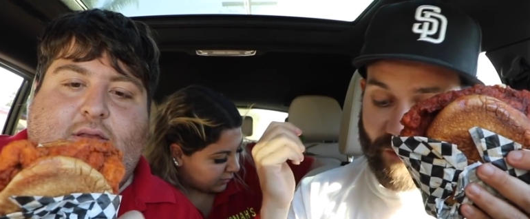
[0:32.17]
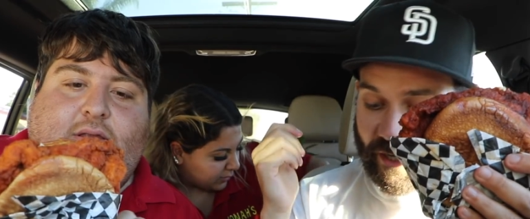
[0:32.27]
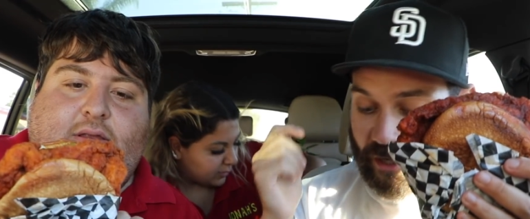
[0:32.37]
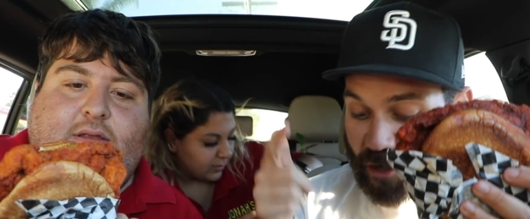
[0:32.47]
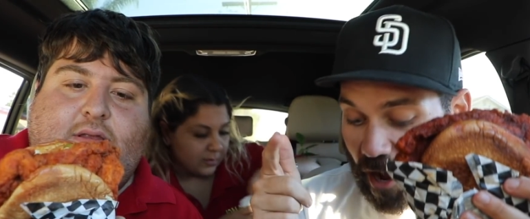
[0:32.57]

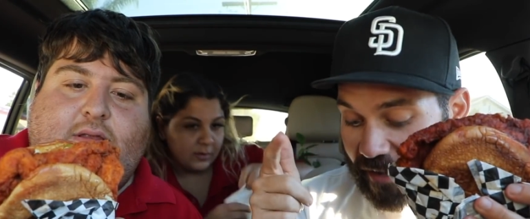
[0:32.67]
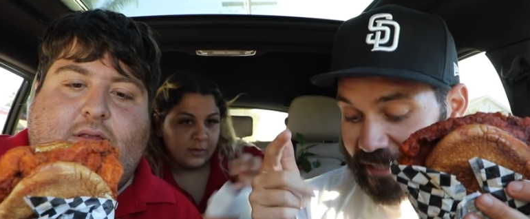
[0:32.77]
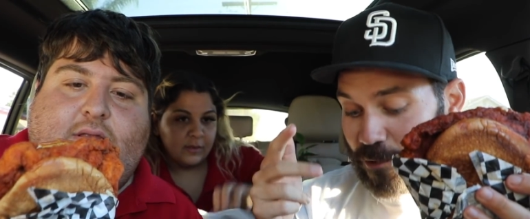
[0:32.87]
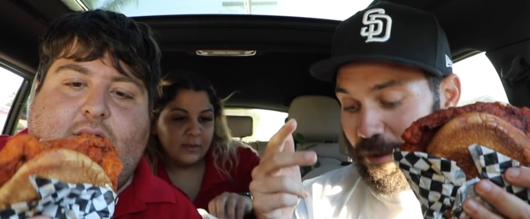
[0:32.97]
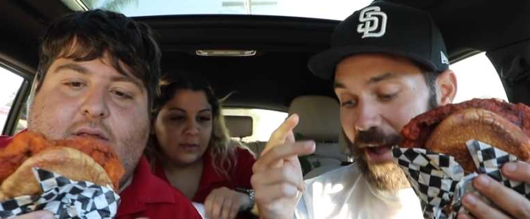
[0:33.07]
Speaker 1: chicken
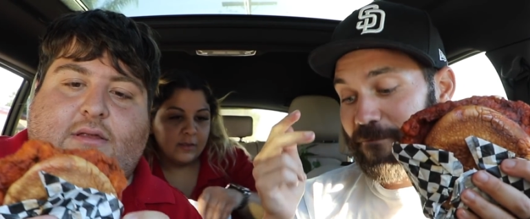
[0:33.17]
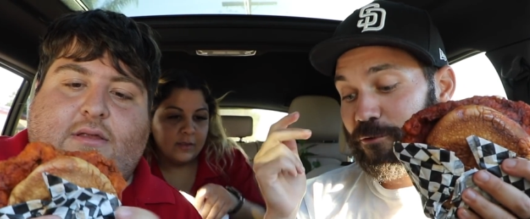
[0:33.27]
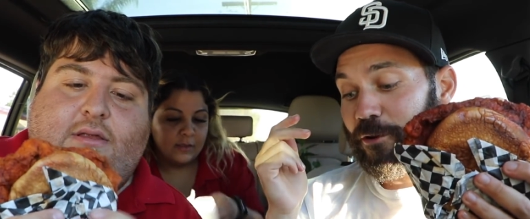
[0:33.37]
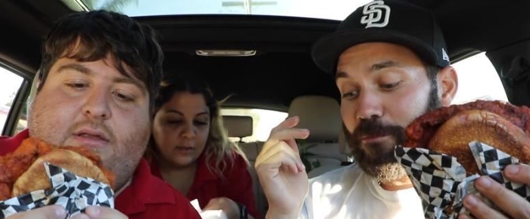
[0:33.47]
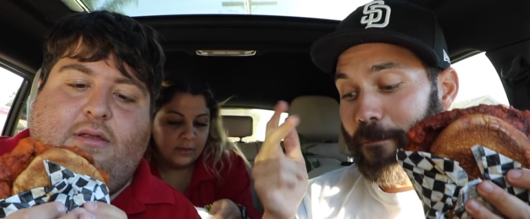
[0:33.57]
nuggets. We have
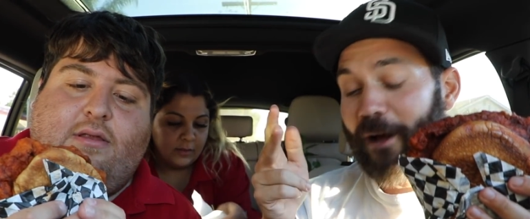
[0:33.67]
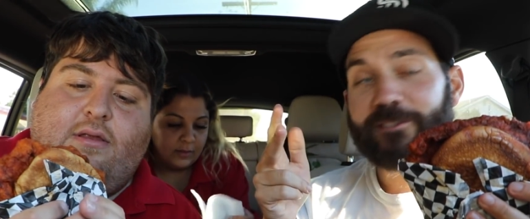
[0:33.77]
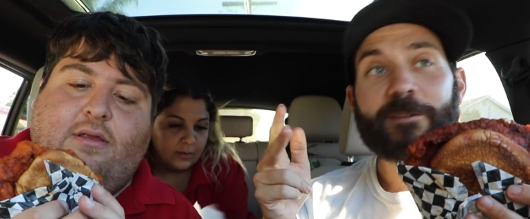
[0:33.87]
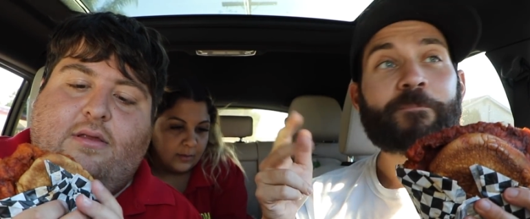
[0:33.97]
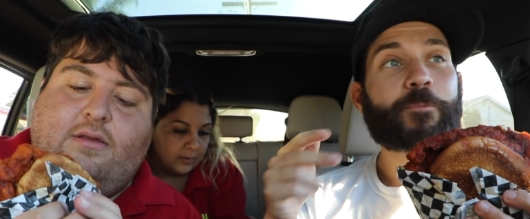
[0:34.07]
grilled
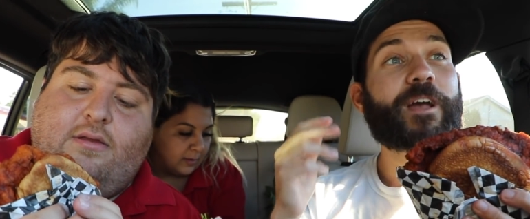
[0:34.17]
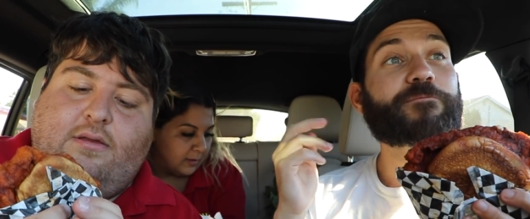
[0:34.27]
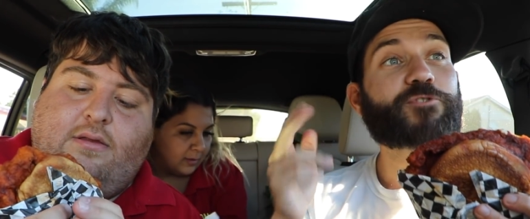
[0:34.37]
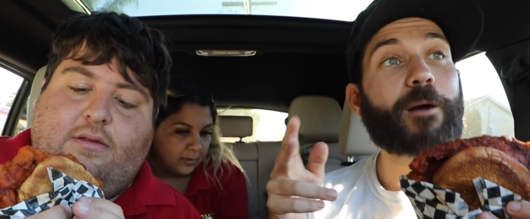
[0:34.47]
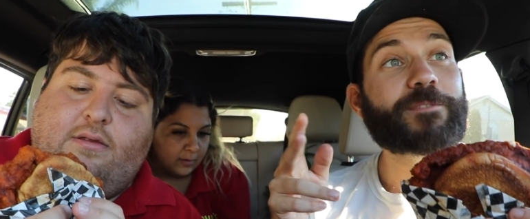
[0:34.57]
melts. We have
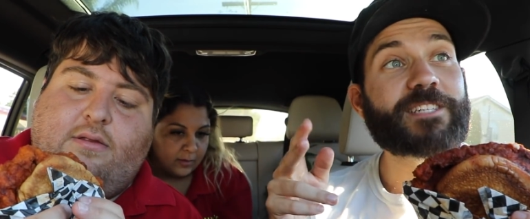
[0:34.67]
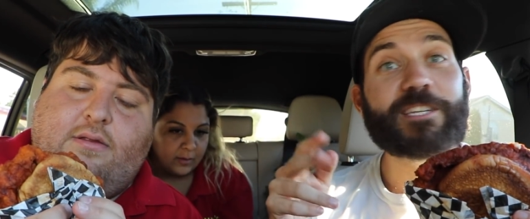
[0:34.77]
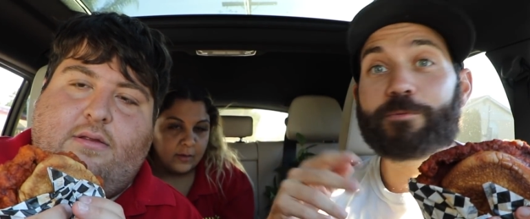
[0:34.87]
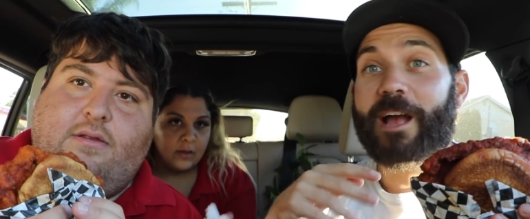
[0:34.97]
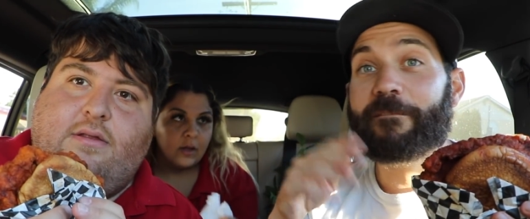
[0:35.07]

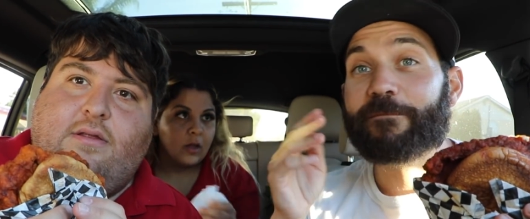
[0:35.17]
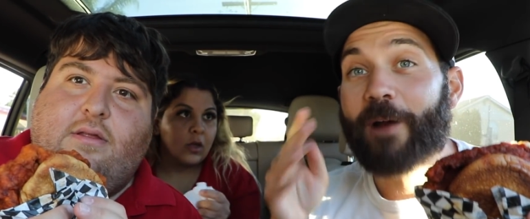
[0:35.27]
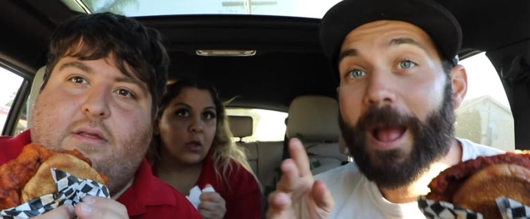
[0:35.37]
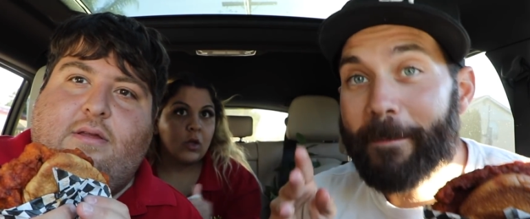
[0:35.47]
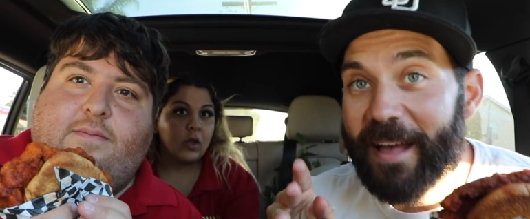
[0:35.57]
drumsticks. We have
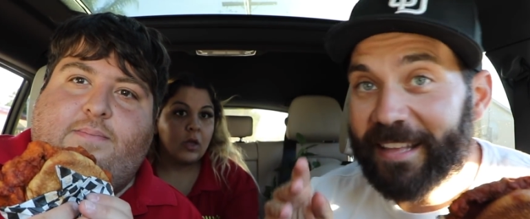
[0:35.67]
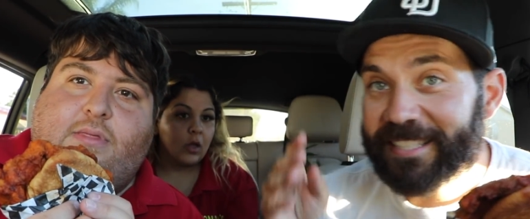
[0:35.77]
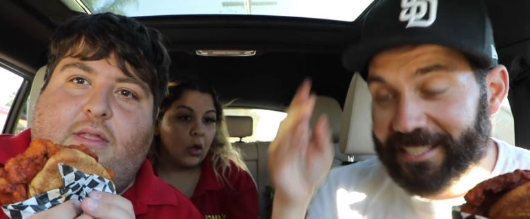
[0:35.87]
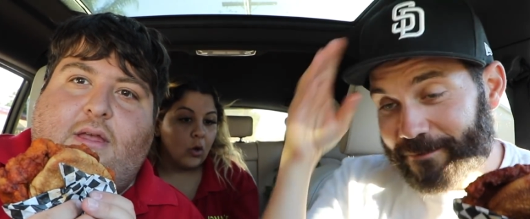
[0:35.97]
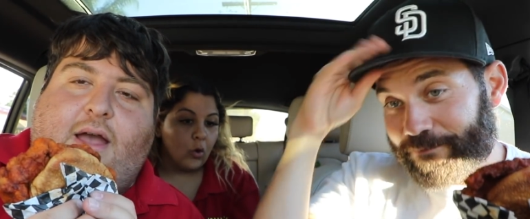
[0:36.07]
fry
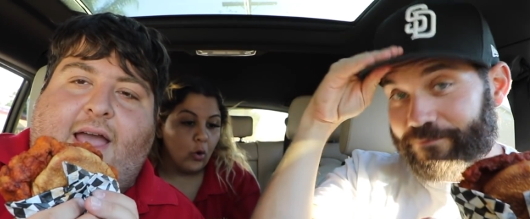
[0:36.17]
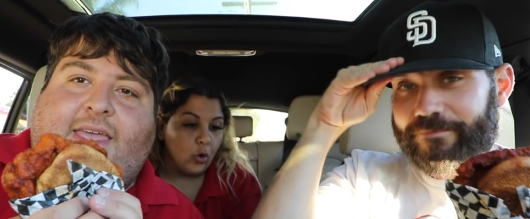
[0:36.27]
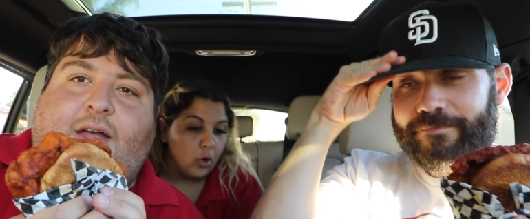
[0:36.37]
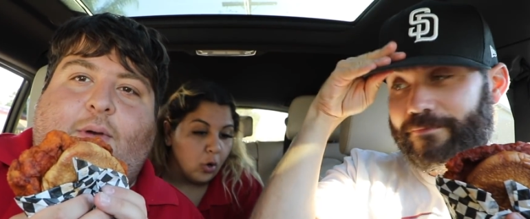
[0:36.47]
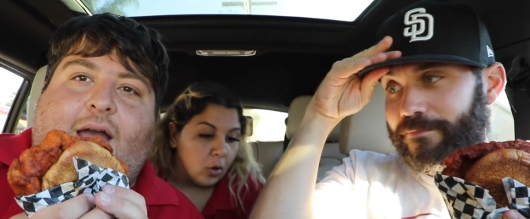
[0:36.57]
beds.
Speaker 2: I
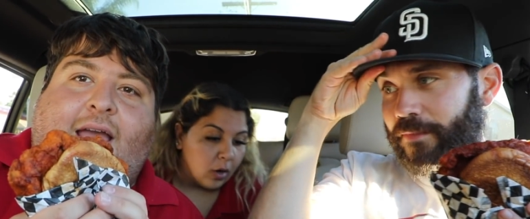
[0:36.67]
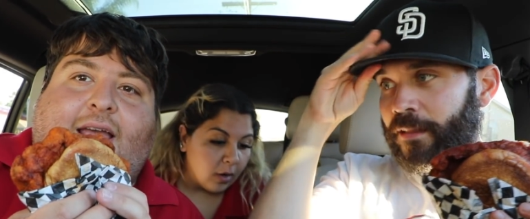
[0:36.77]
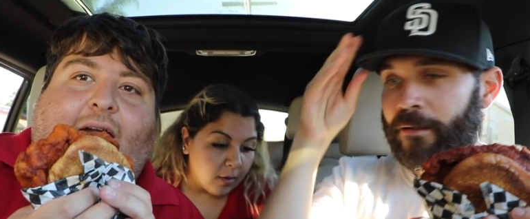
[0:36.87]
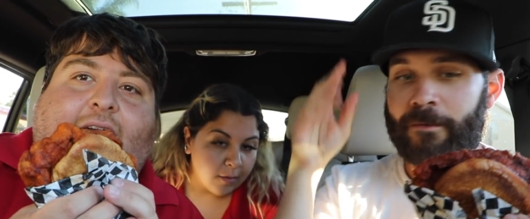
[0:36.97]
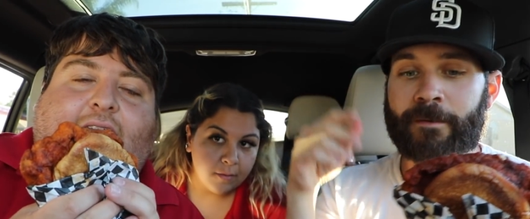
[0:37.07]
can't Ooh. wait. I,
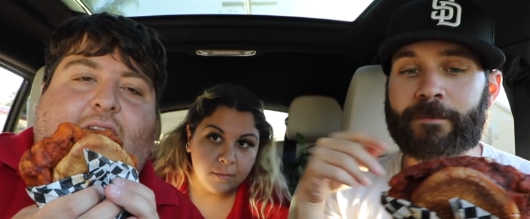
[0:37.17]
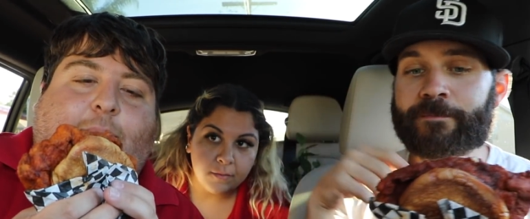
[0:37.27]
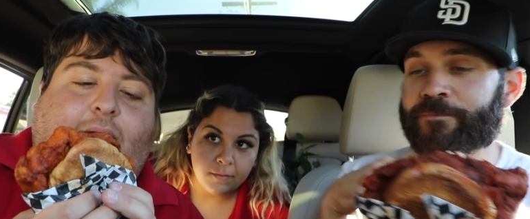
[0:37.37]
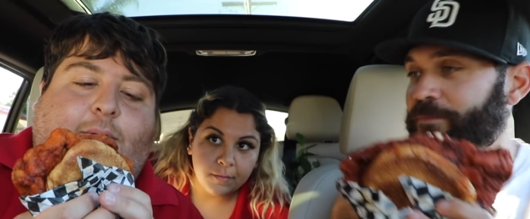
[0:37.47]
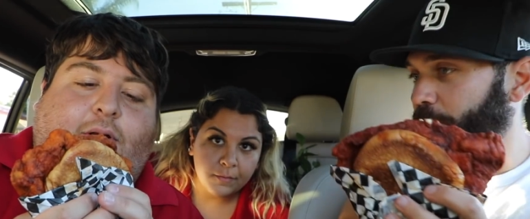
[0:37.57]
I gotta take a
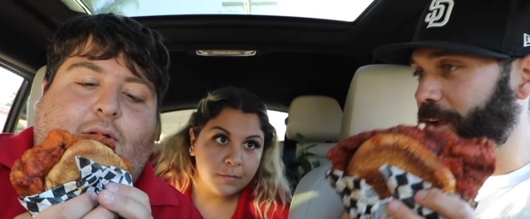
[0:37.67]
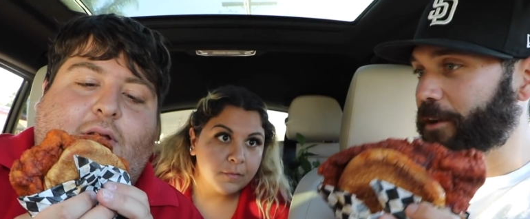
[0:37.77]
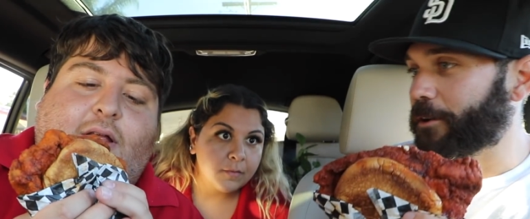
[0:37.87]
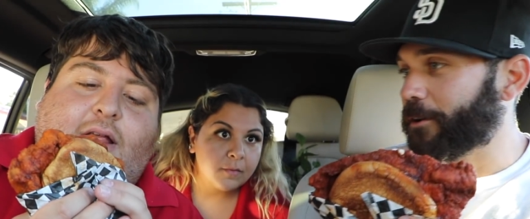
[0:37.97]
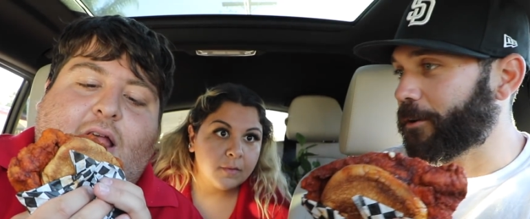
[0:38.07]
bite, bro. Okay,
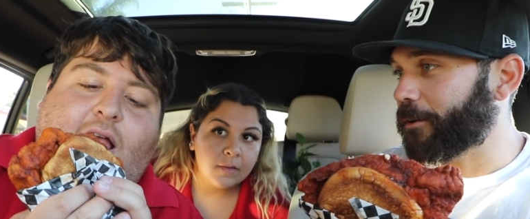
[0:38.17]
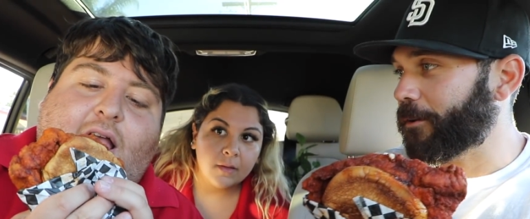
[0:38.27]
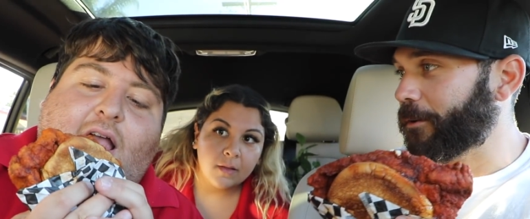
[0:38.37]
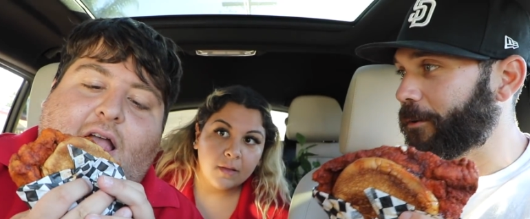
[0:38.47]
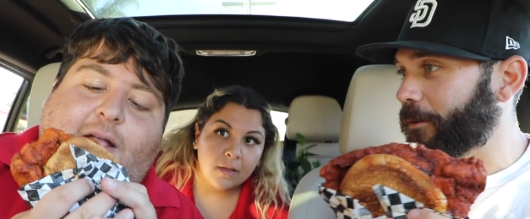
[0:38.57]
go, go, go, go, go,